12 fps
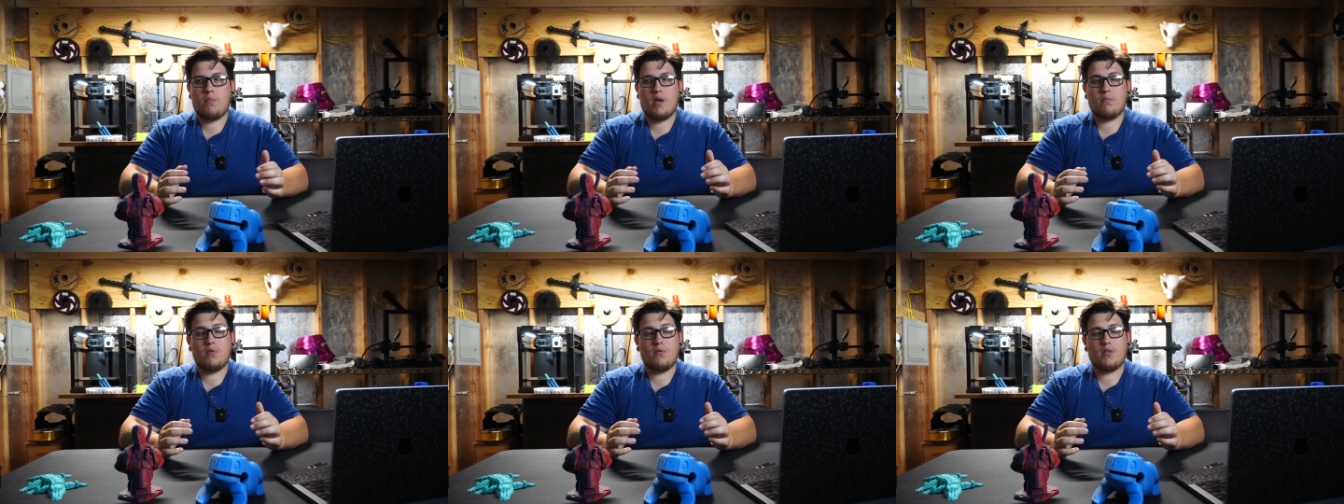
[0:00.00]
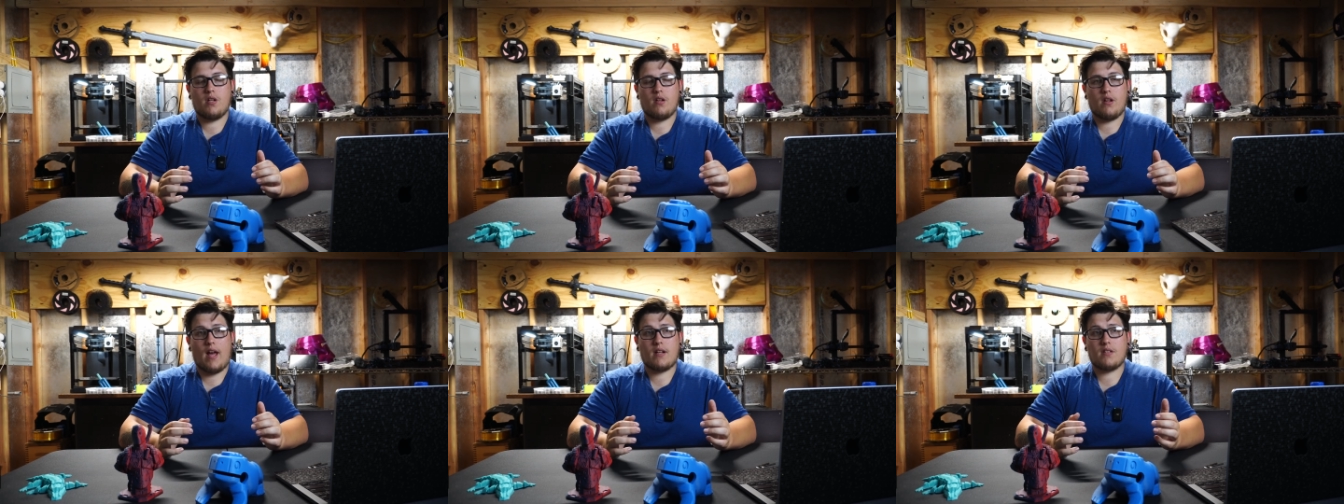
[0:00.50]
Bambu did
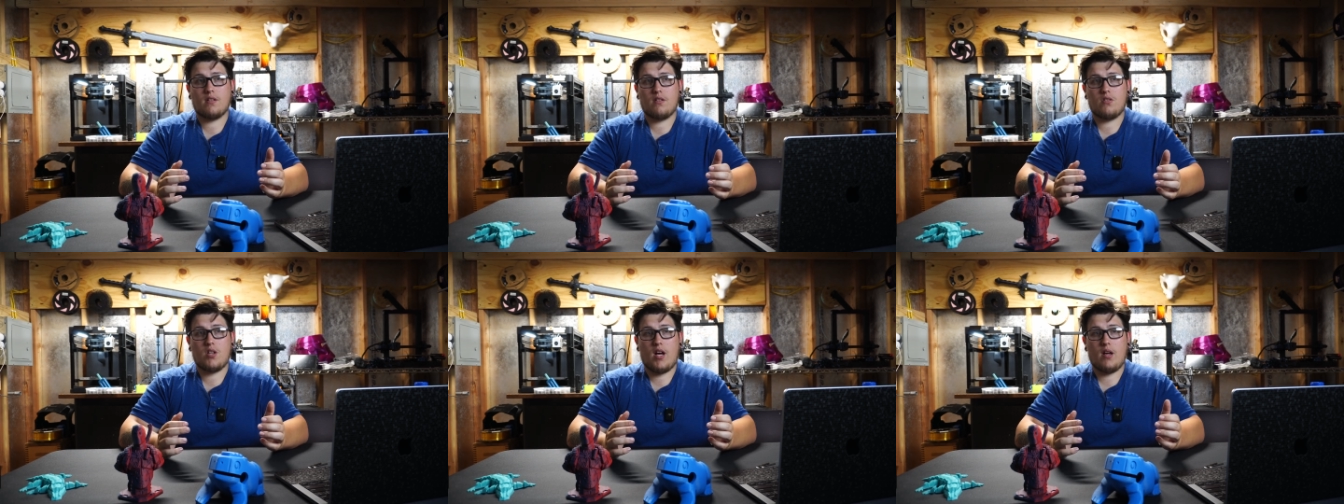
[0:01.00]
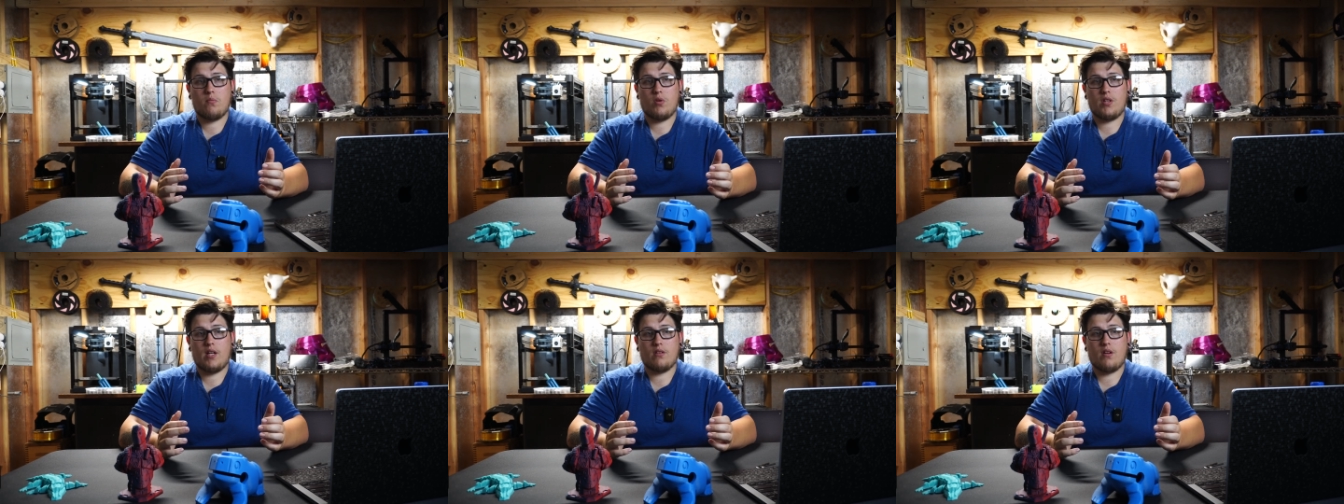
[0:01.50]
an excellent job
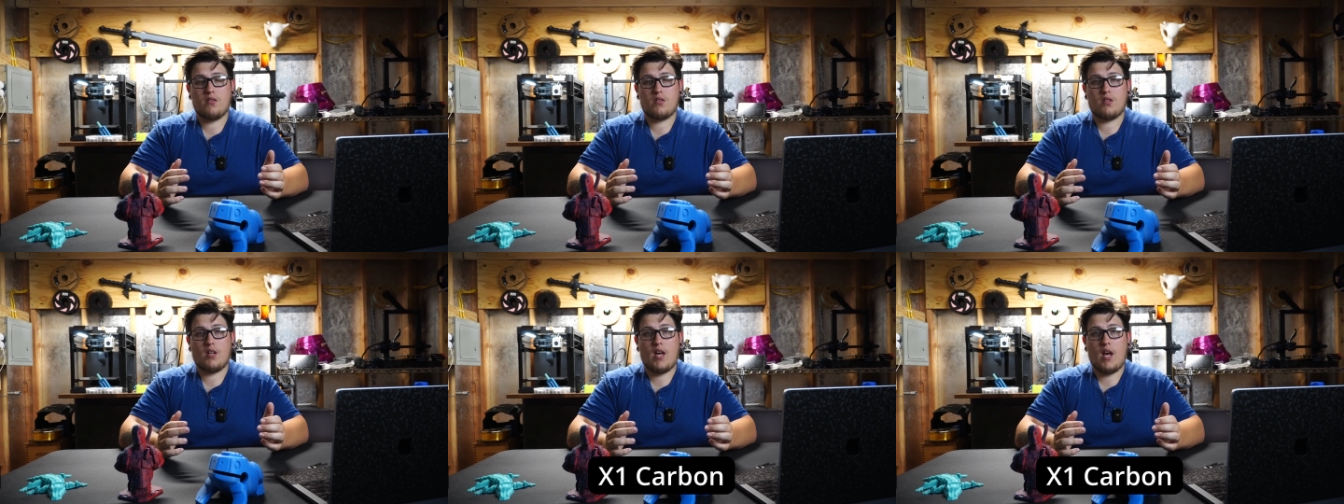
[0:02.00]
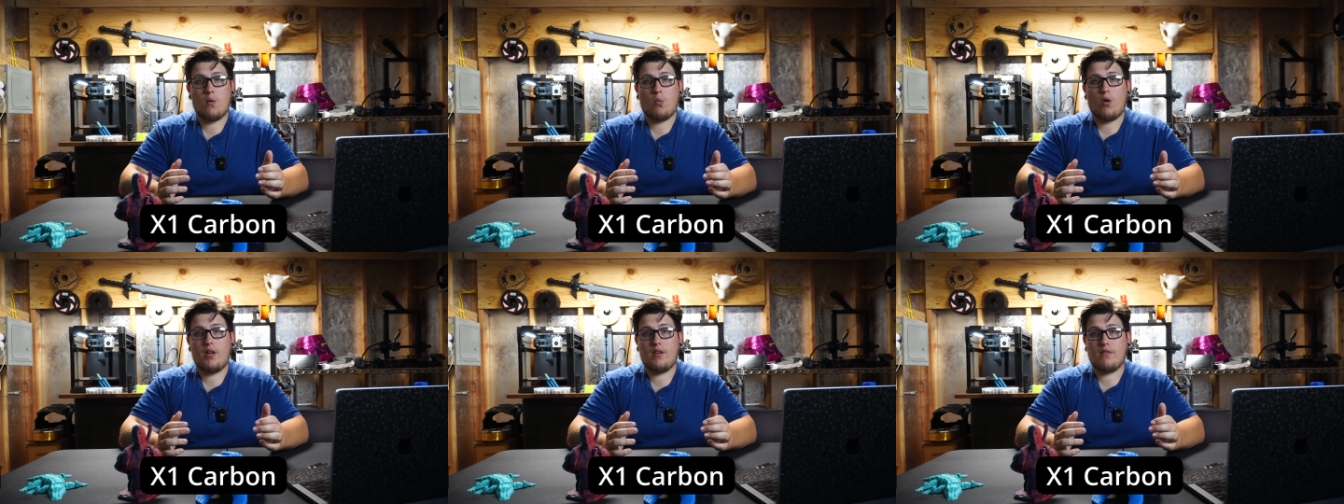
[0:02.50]
when they launched the
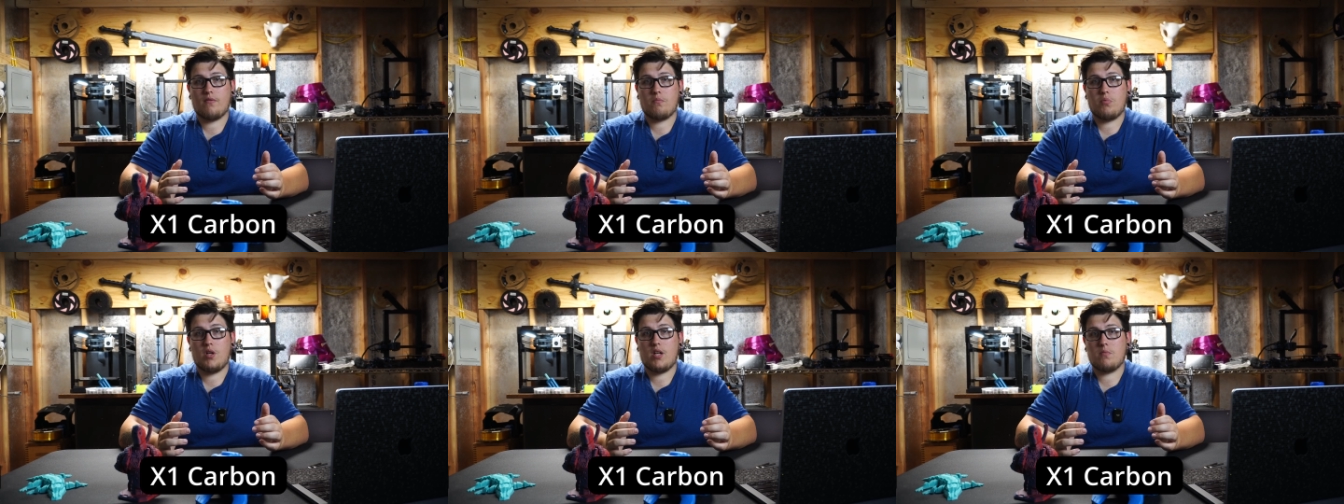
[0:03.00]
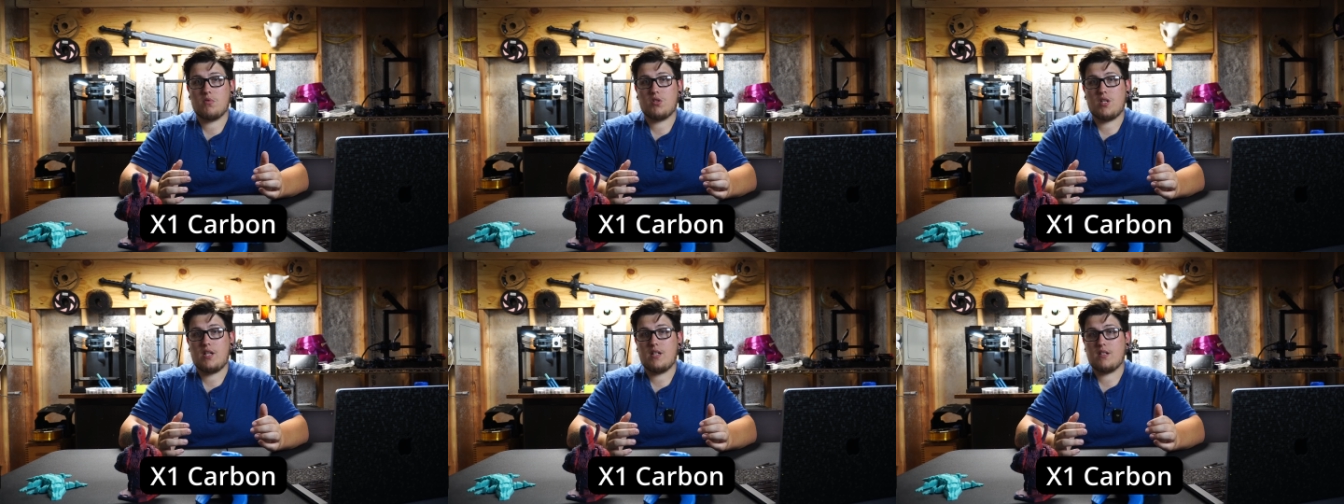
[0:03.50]
K1 of putting a
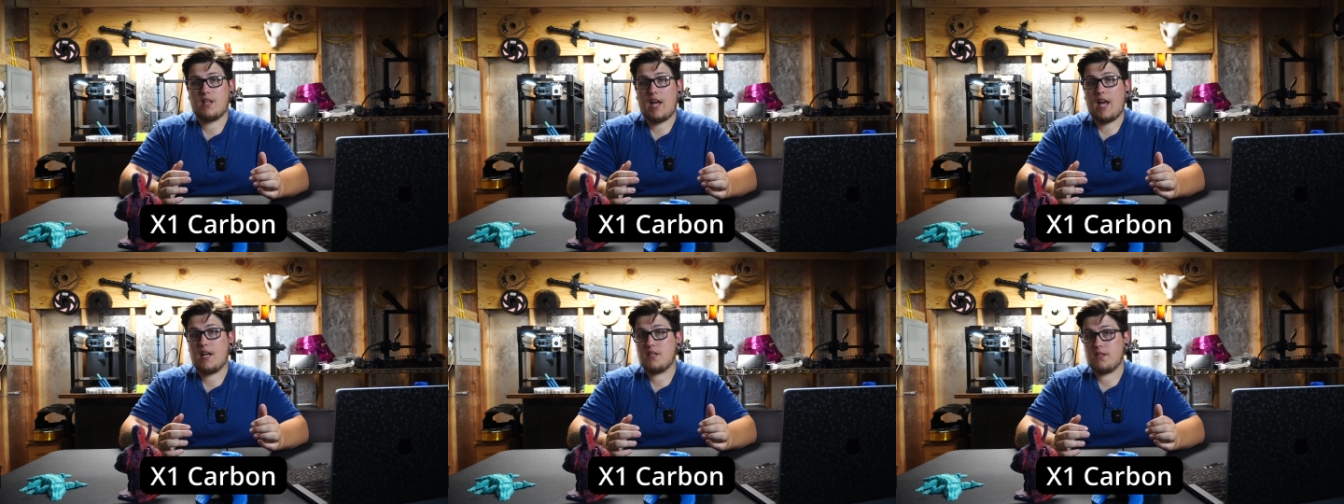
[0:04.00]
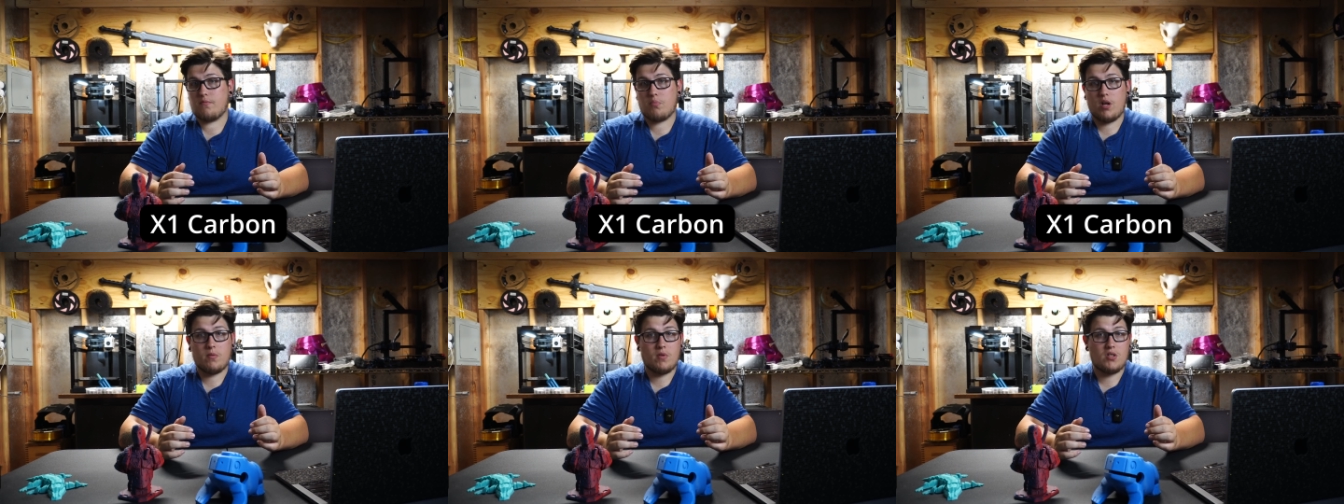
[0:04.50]
machine into the hands of
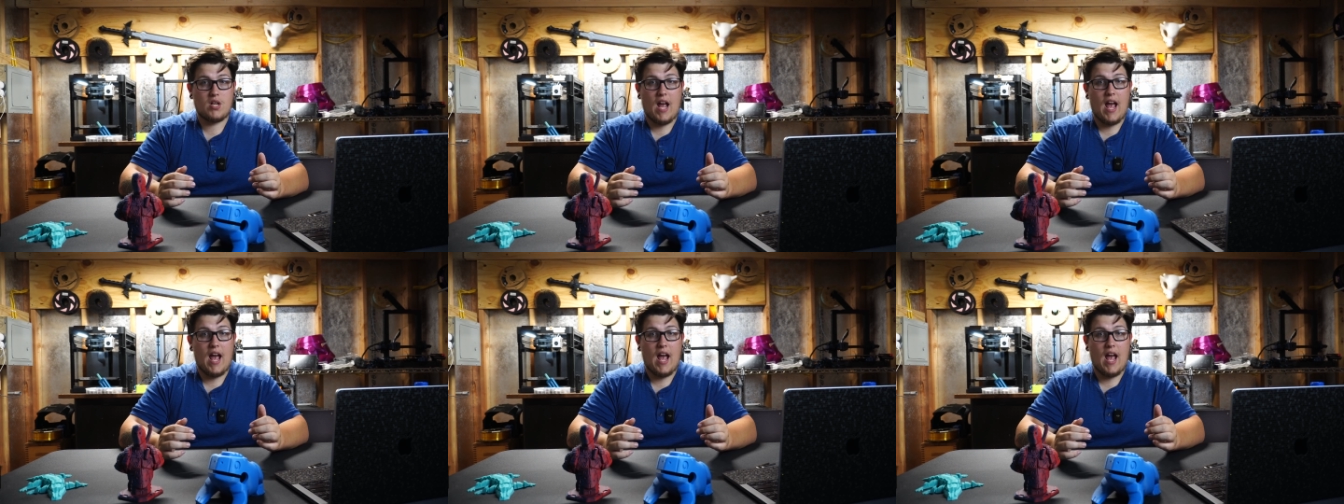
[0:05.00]
pretty much